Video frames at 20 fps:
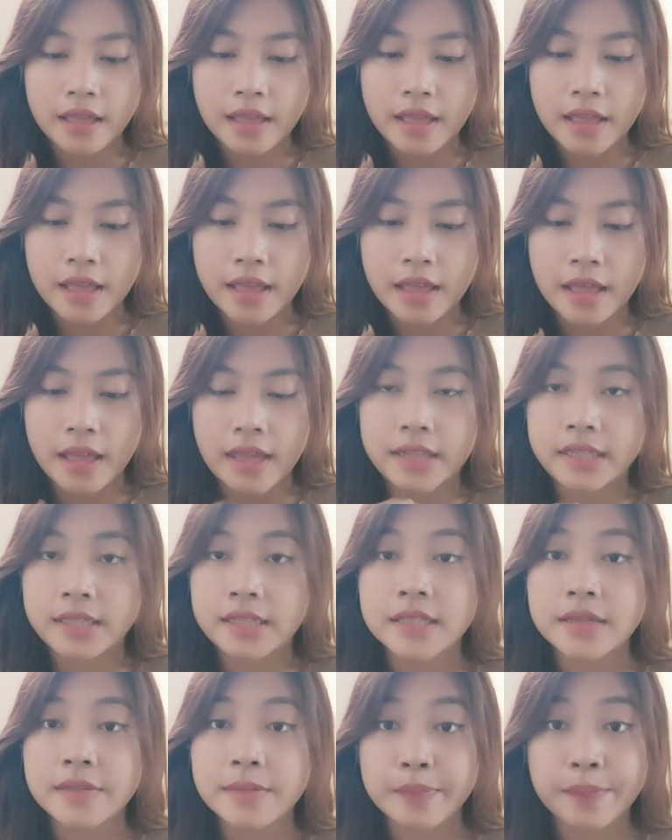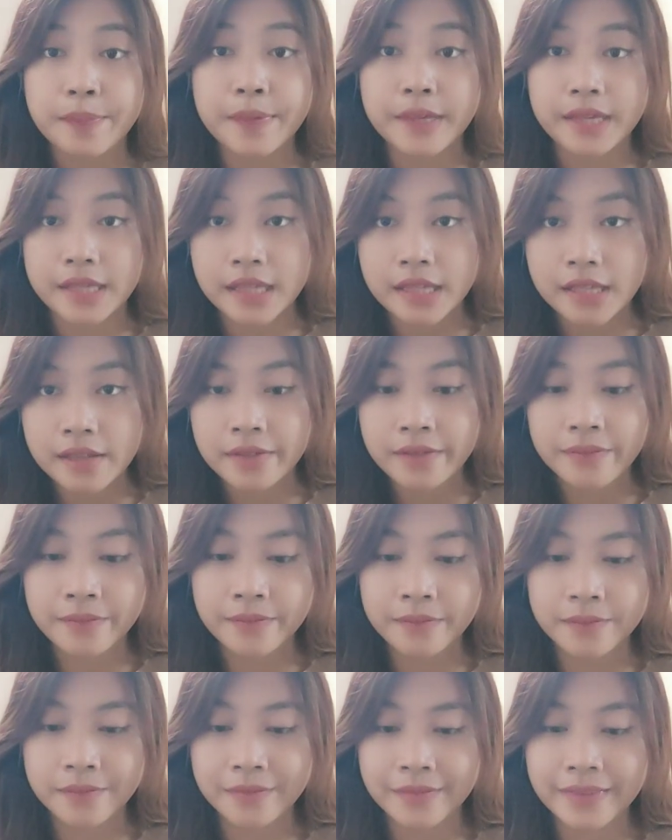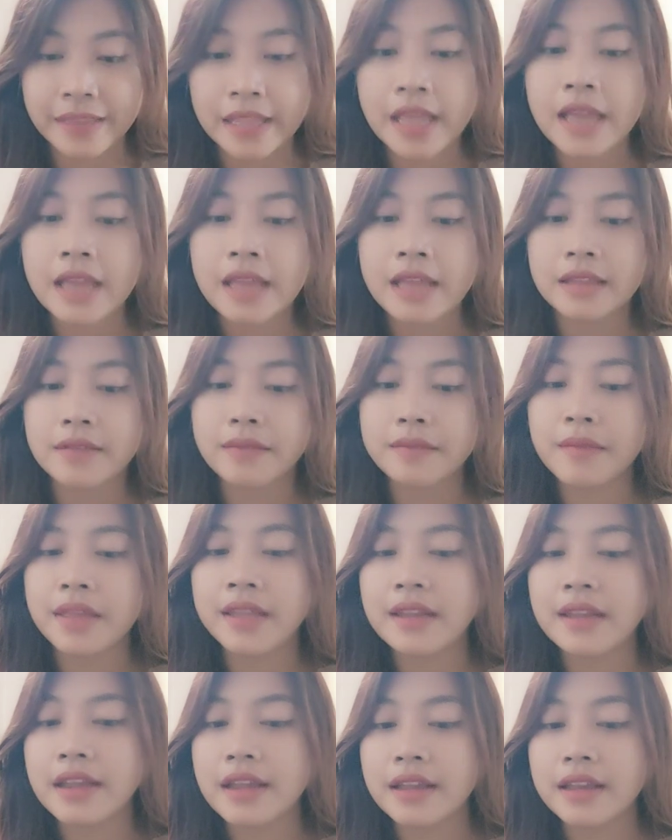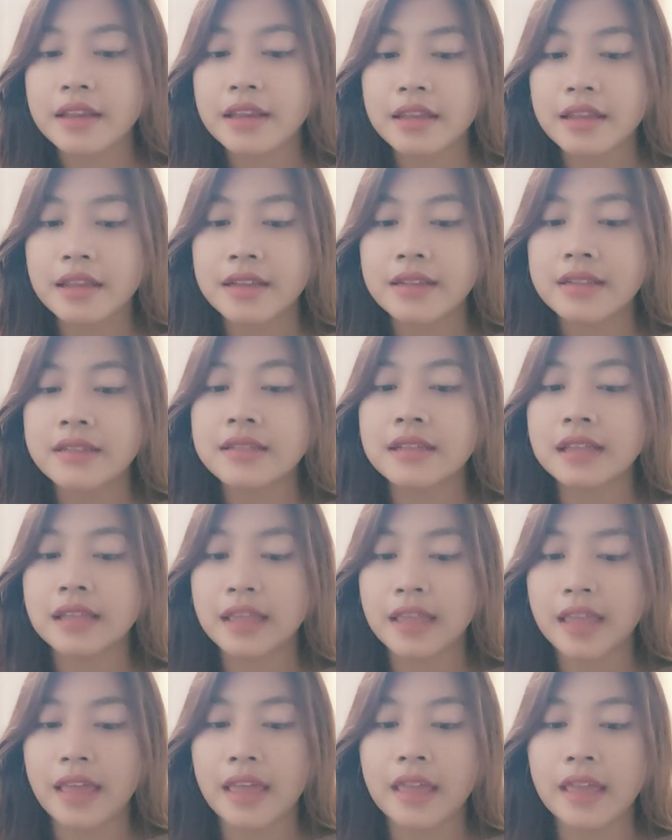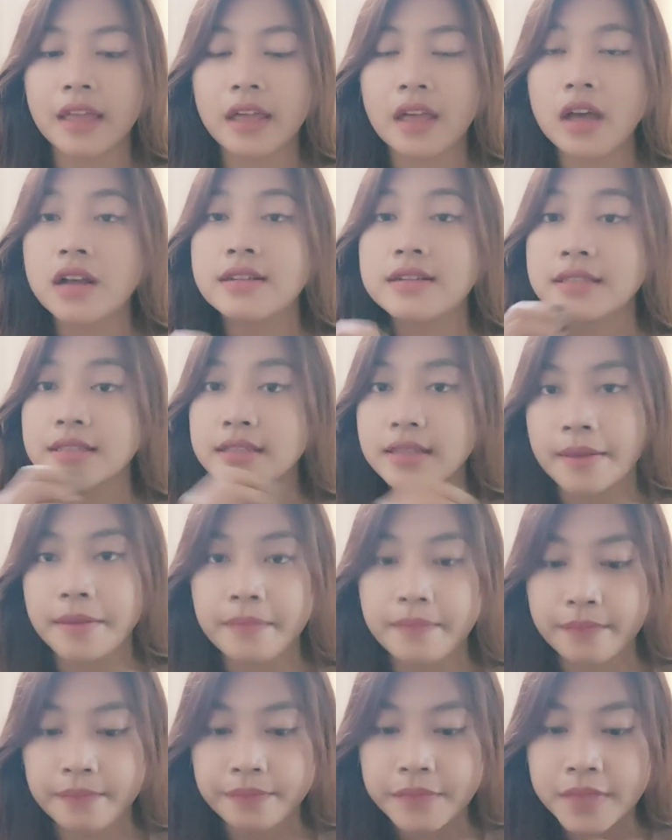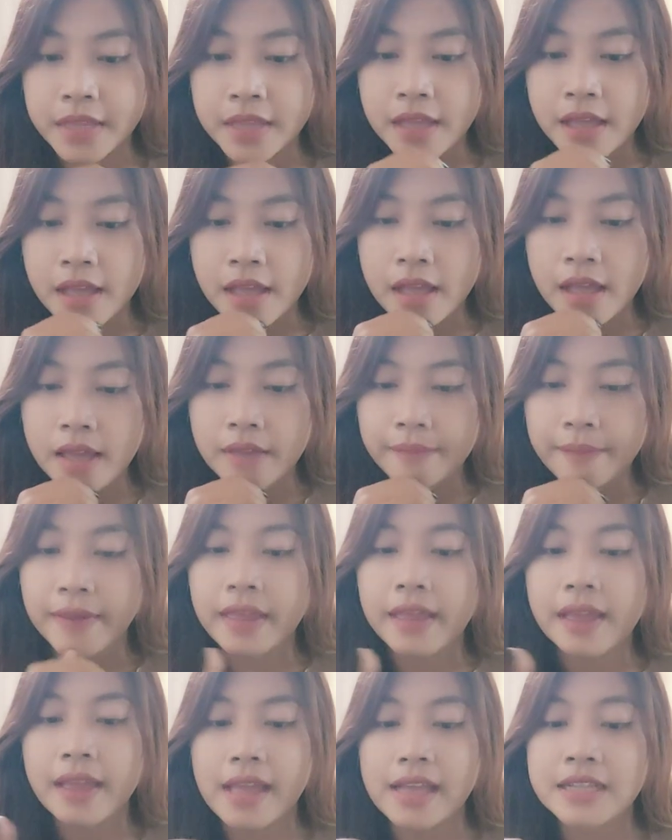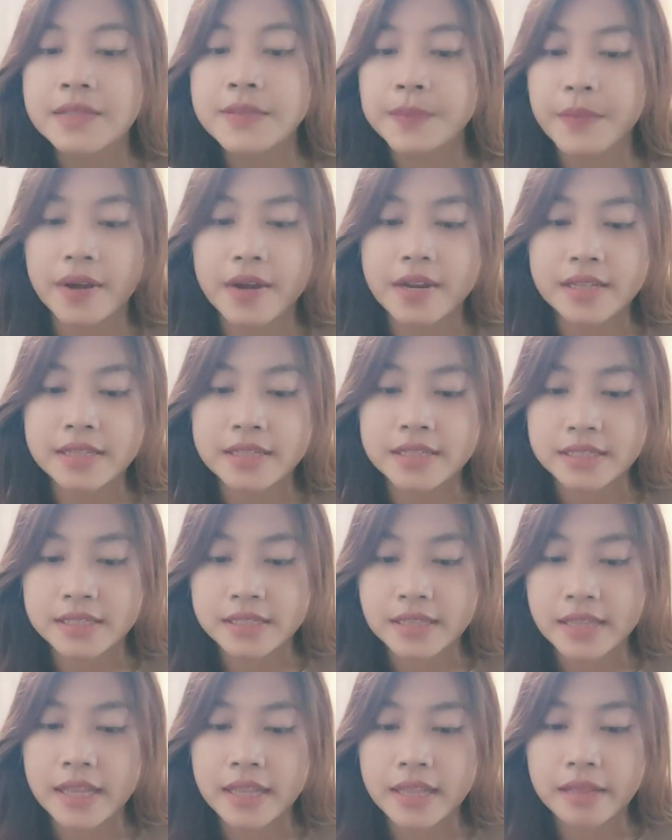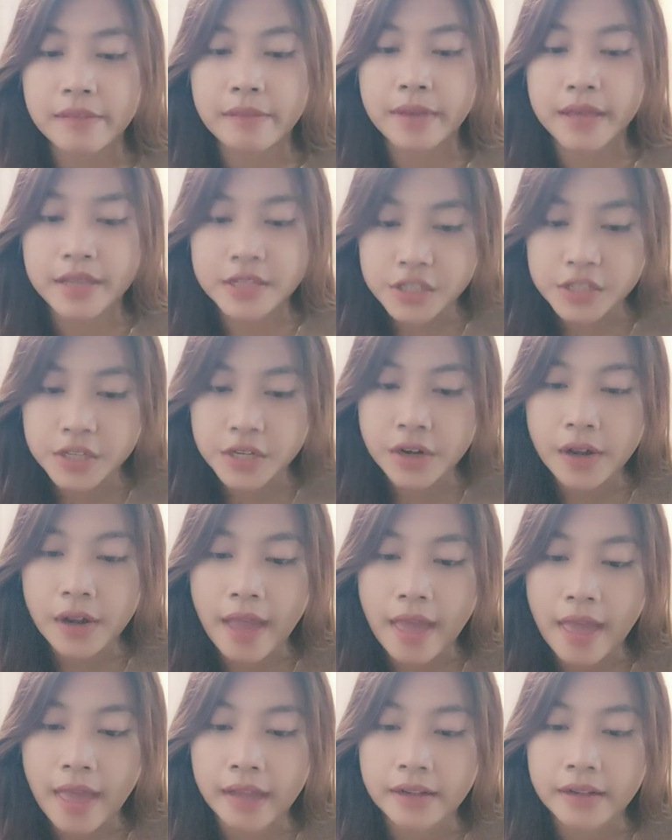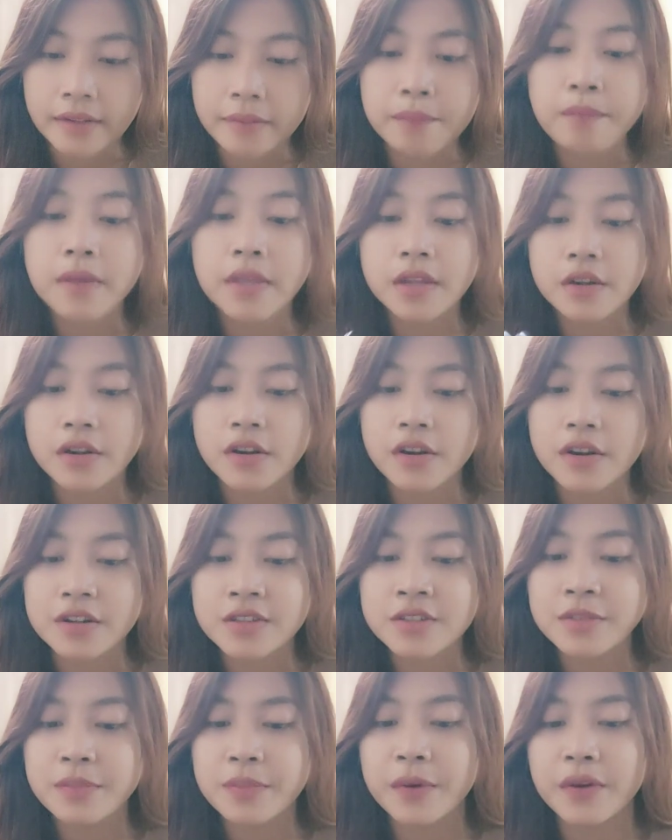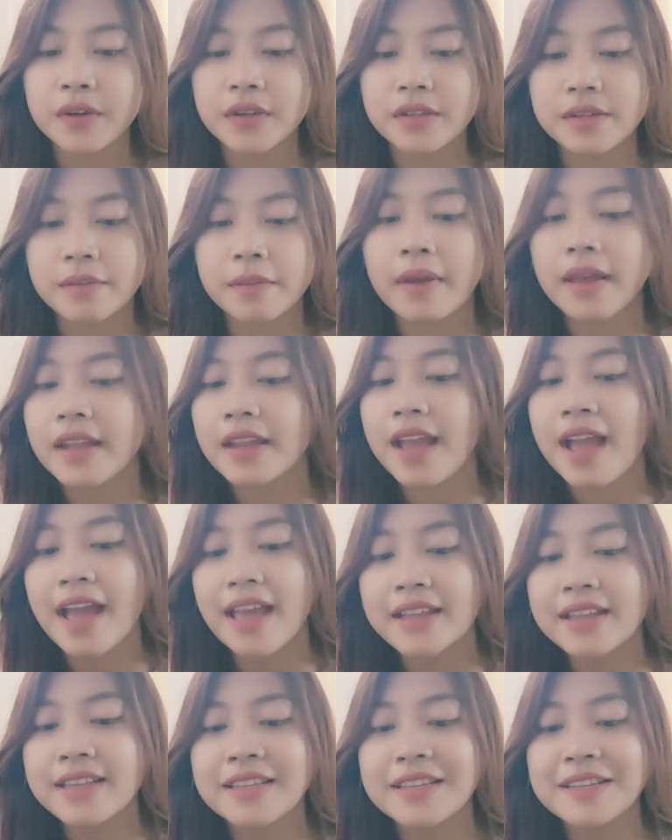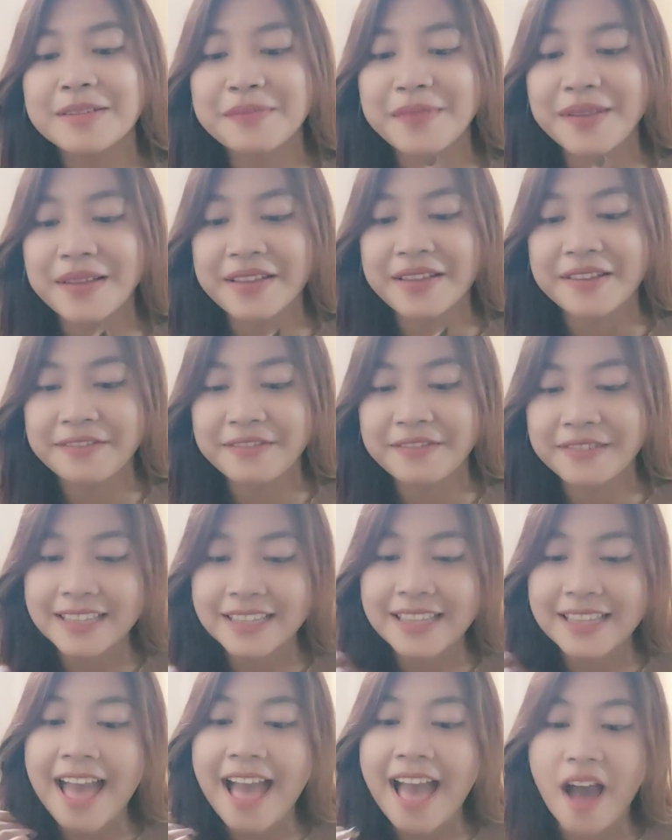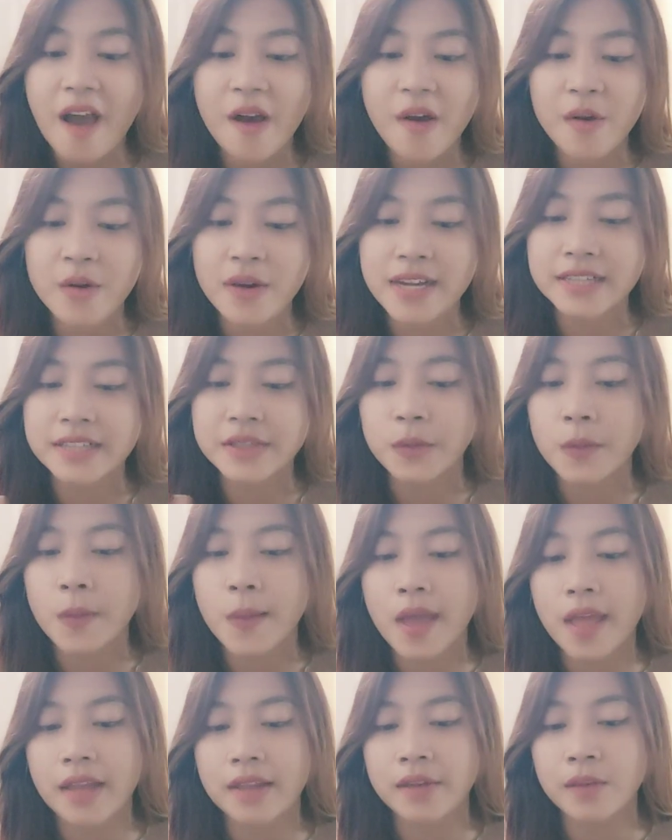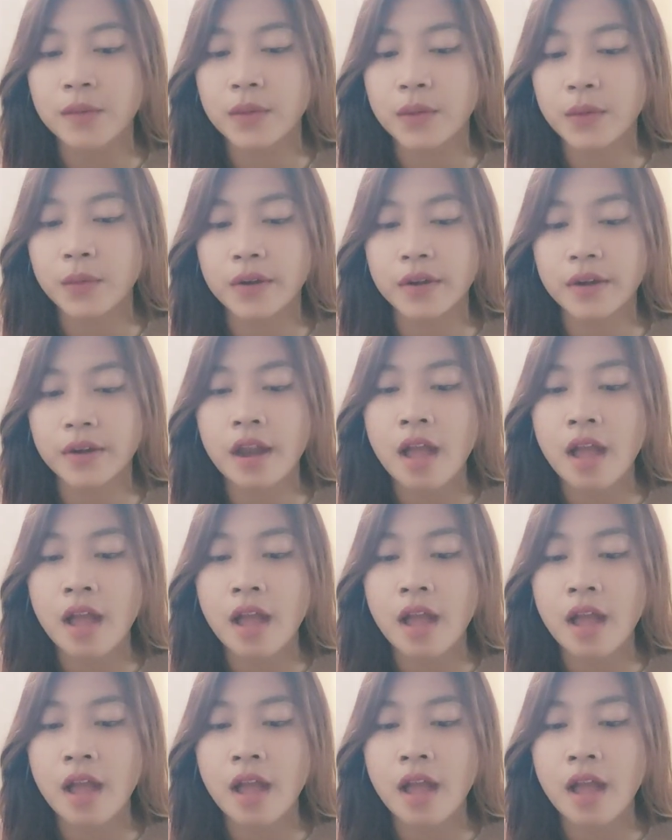And B, the main idea is the key concept being expressed. Detail, major, and minor support the main idea by feeling how, what, when, we were,